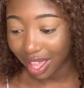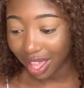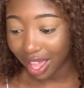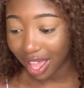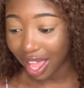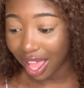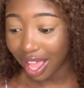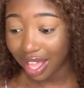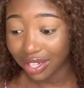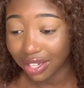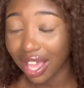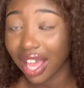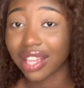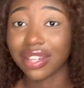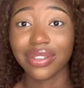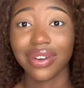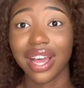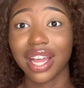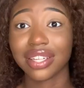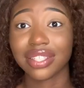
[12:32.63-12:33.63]
I
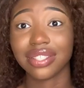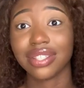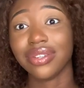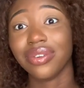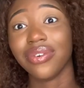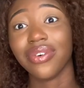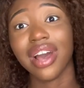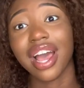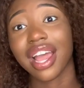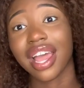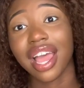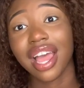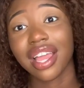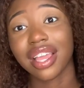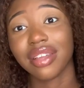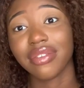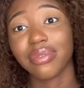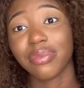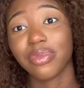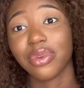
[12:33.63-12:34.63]
don't actually know. I can't
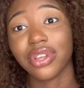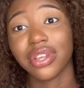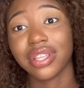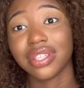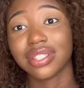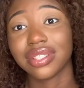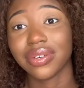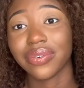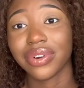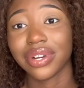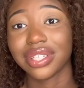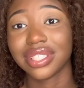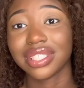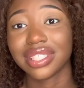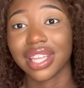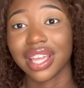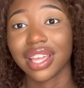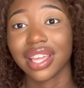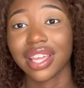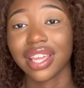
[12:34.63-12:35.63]
even put into words.
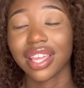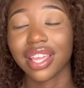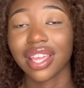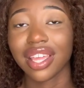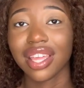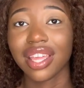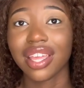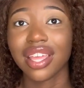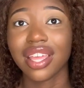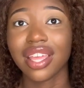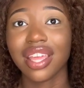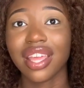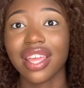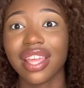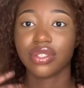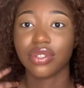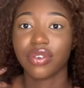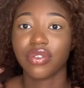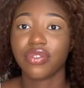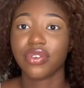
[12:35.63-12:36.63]
Like,
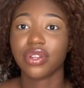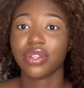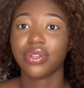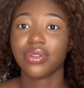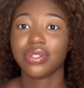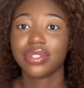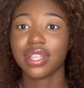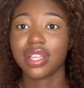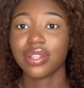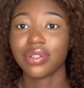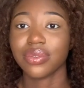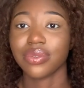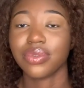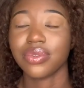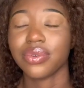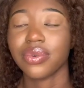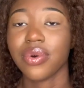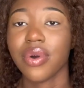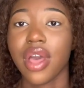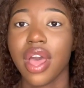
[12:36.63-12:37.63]
so for those that don't
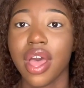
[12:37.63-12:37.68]
know,